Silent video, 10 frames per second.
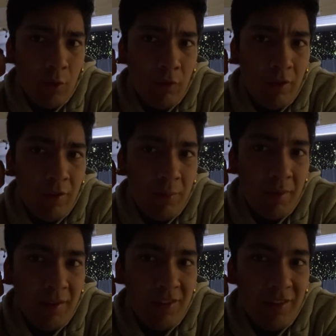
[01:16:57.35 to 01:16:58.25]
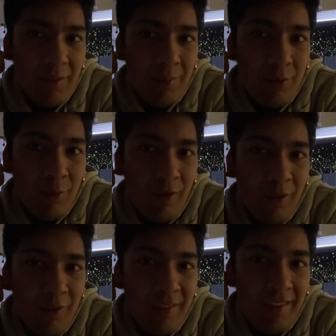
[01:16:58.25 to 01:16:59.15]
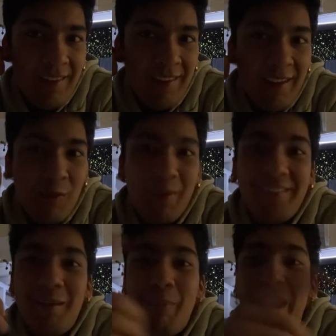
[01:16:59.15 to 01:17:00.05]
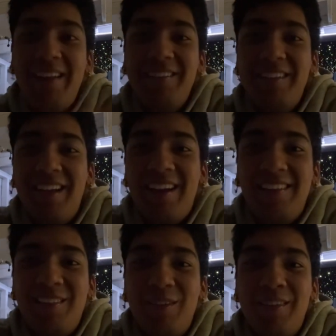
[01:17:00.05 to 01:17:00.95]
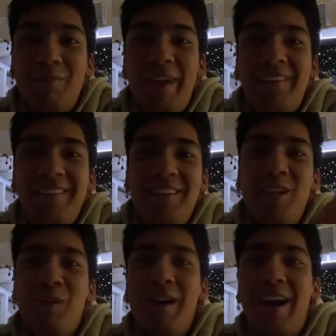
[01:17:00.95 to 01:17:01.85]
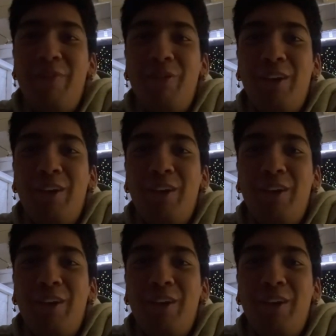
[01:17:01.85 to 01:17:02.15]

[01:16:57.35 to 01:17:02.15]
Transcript: Dolphins, motherships, squirrels, and when Sebastian, guys, when Sebastian, you know what?